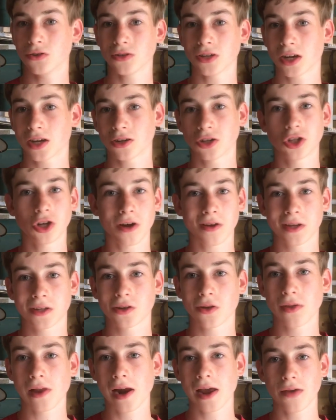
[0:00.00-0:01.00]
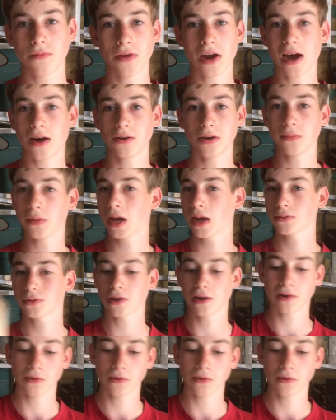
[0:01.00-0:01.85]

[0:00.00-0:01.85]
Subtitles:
I can chuck this on the lathe now and it'll be absolutely